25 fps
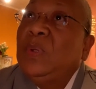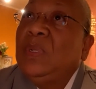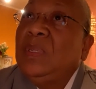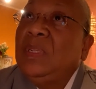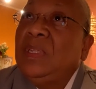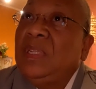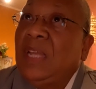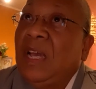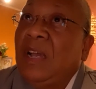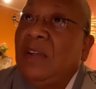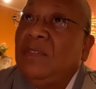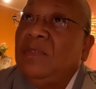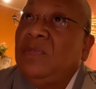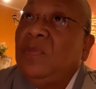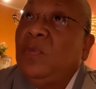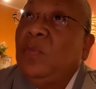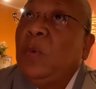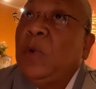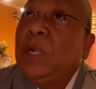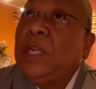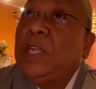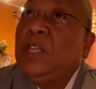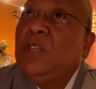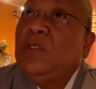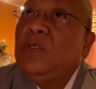love
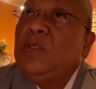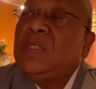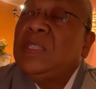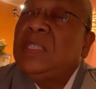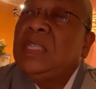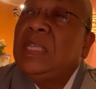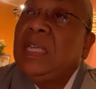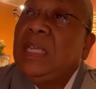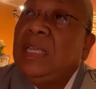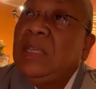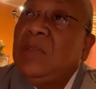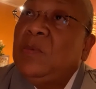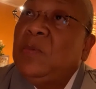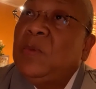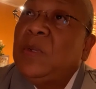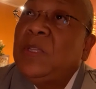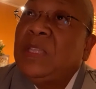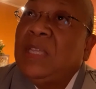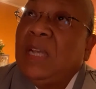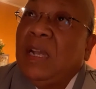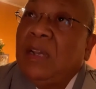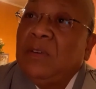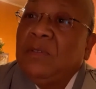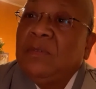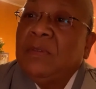what you see
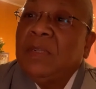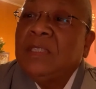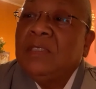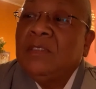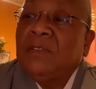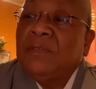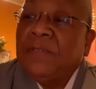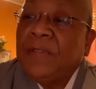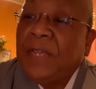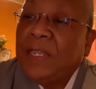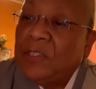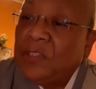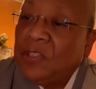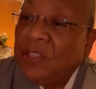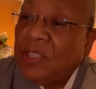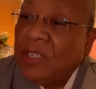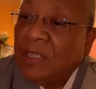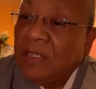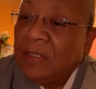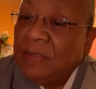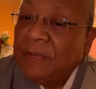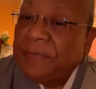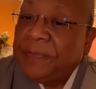without reservation.